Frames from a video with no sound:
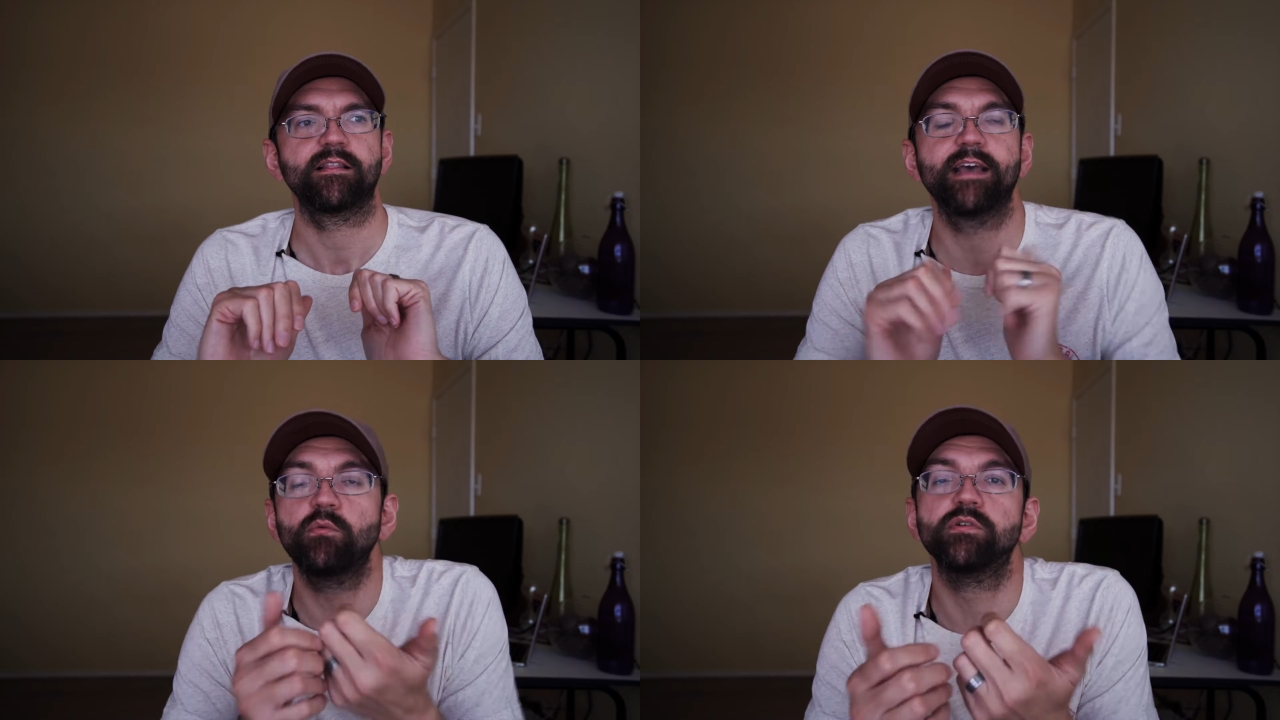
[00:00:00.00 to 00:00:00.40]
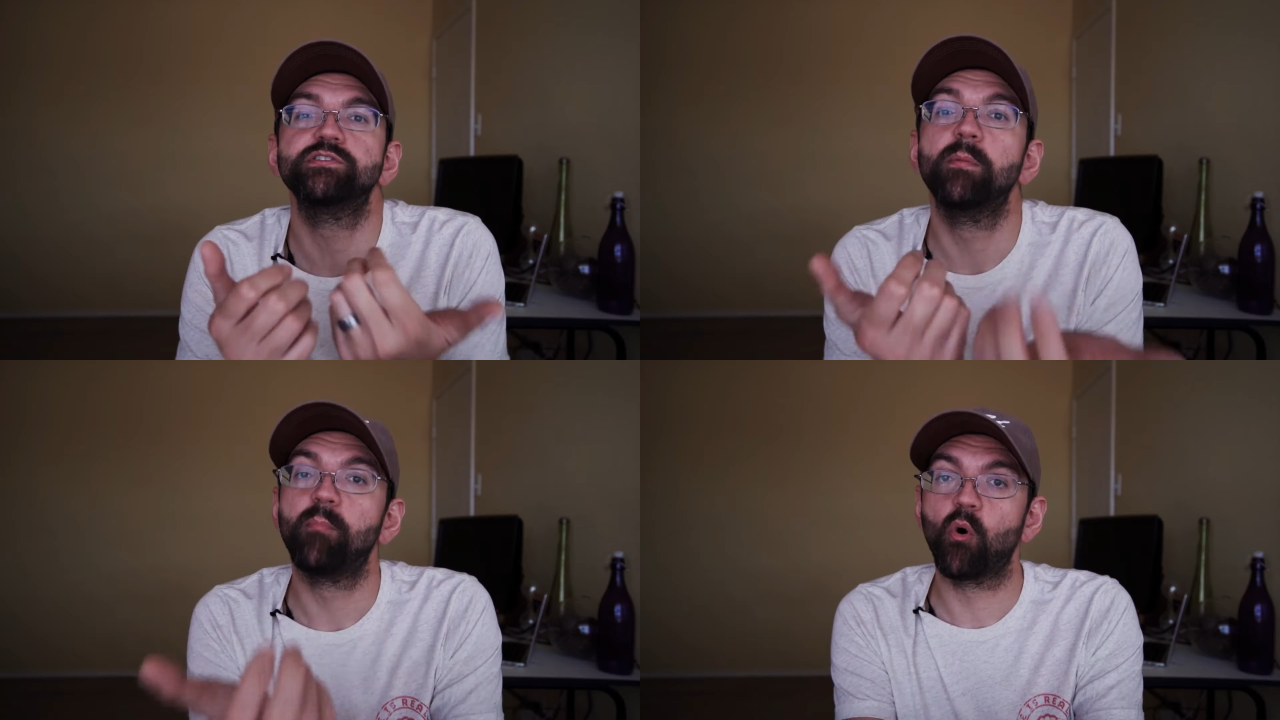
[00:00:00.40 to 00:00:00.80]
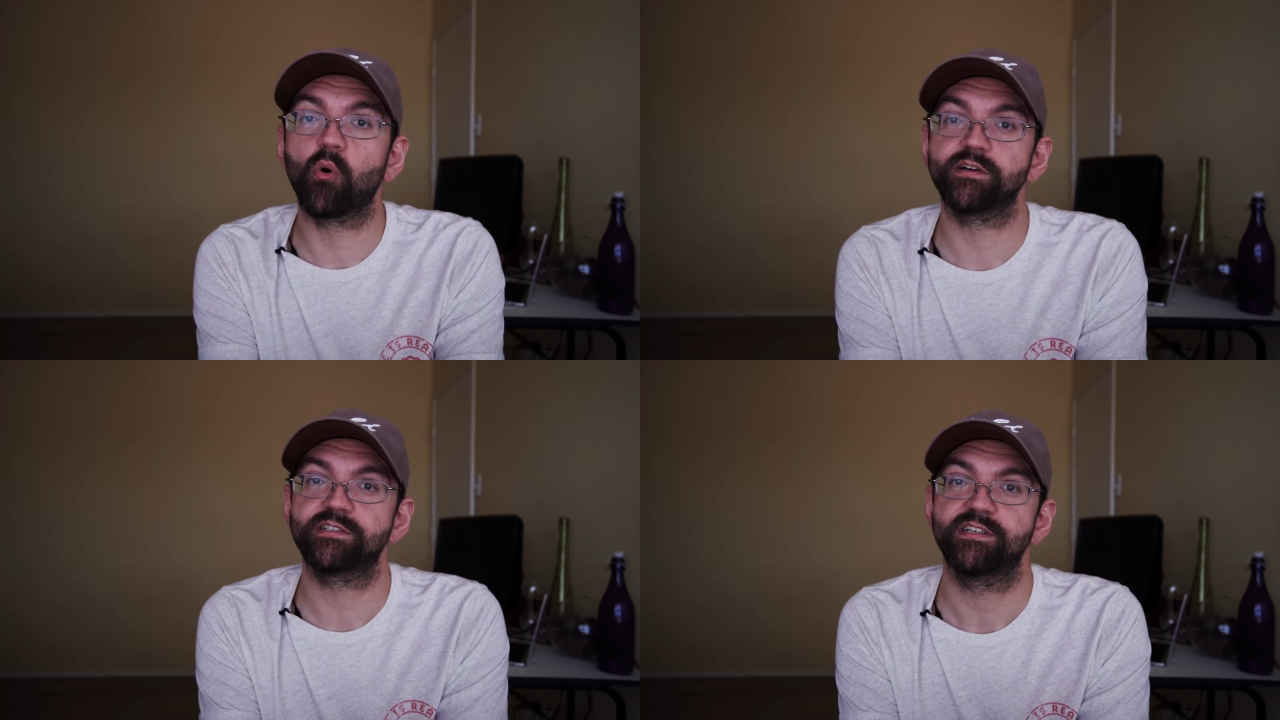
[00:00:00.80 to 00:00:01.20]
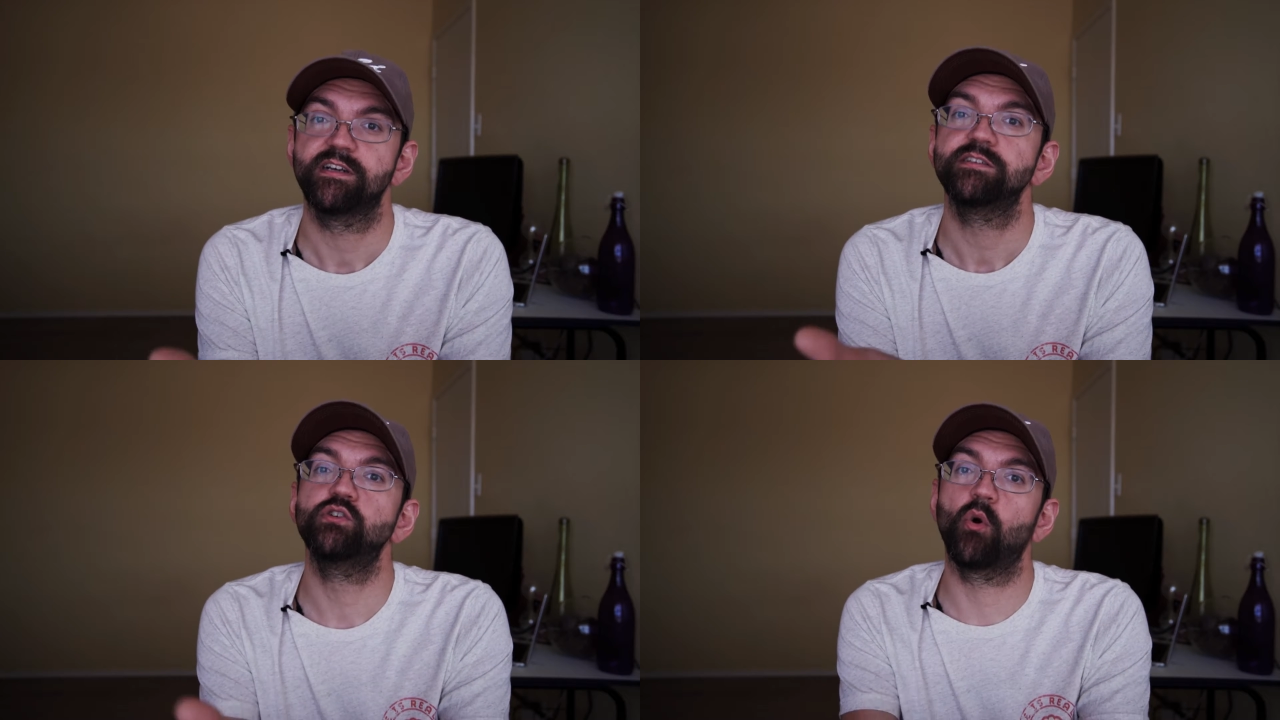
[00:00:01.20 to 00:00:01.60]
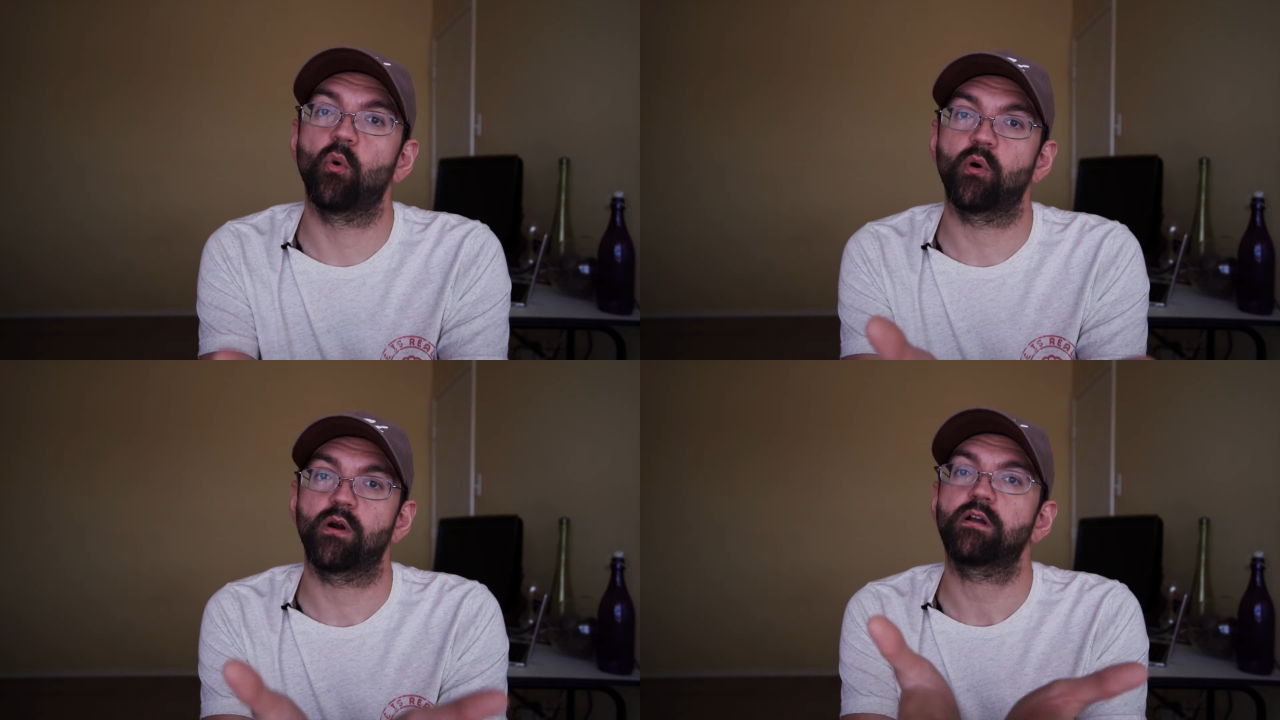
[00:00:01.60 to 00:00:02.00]
they will support
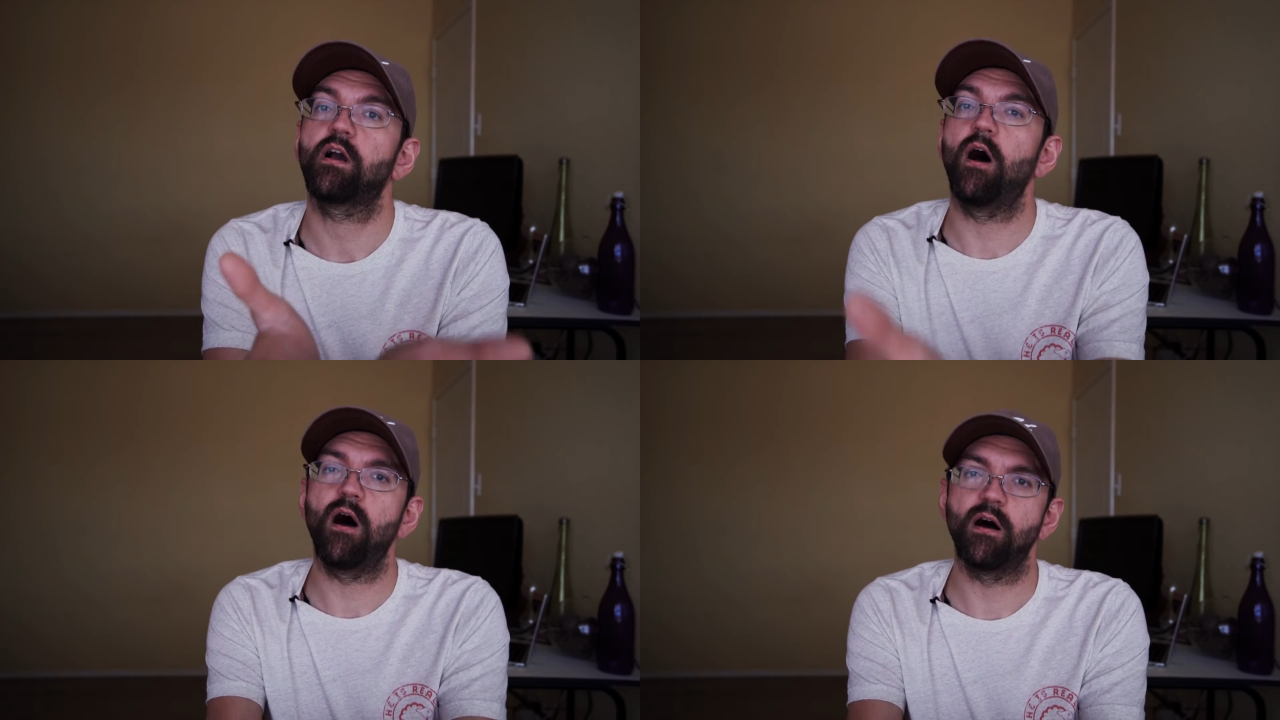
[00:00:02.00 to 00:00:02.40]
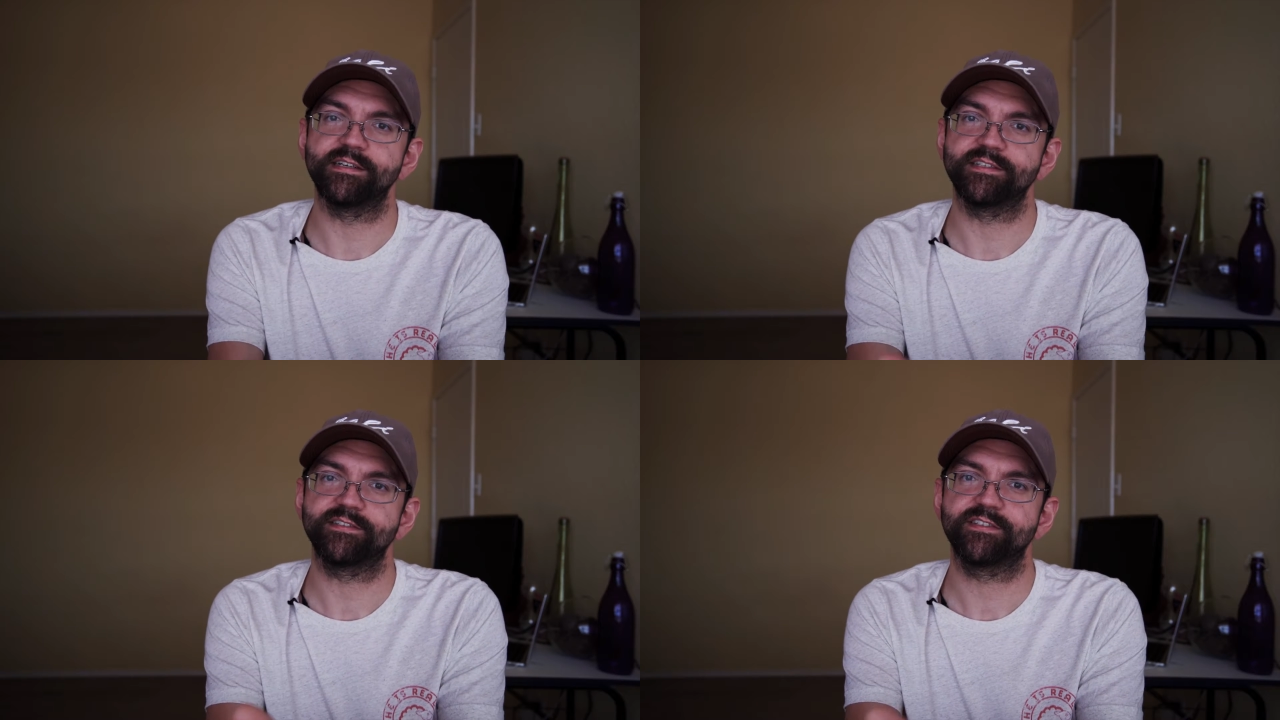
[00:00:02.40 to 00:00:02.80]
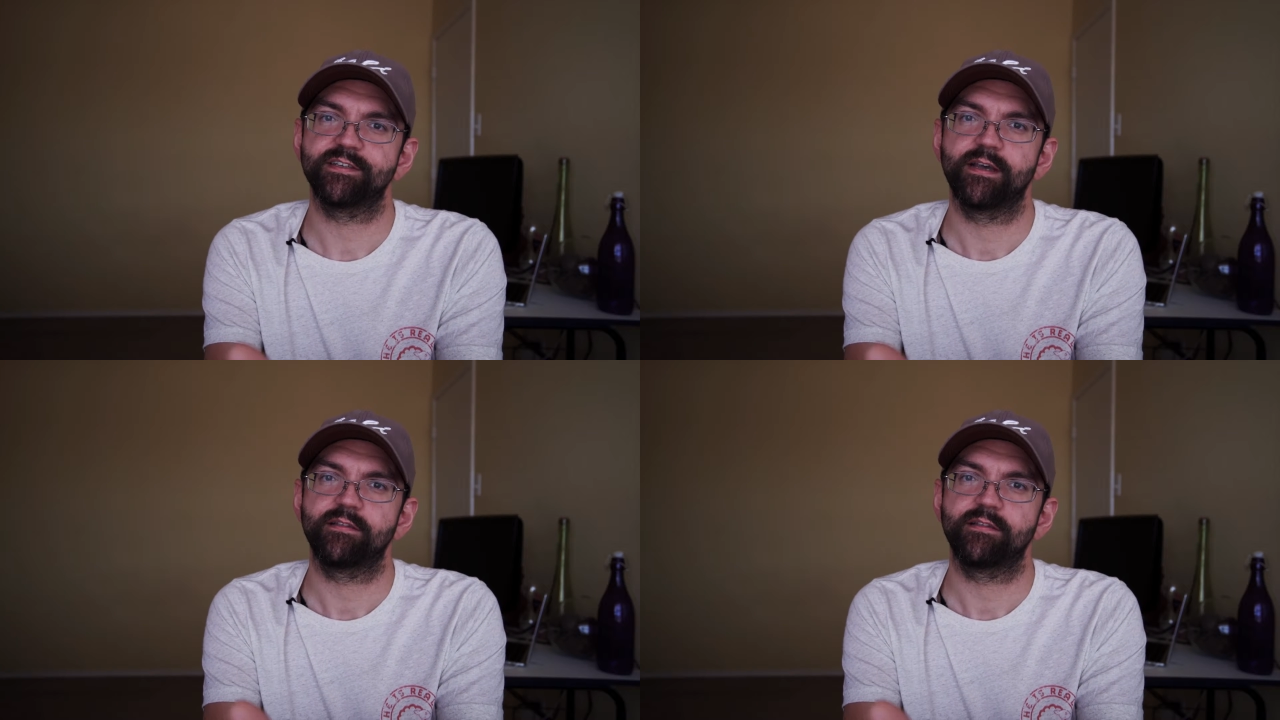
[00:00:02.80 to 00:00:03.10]
your cause.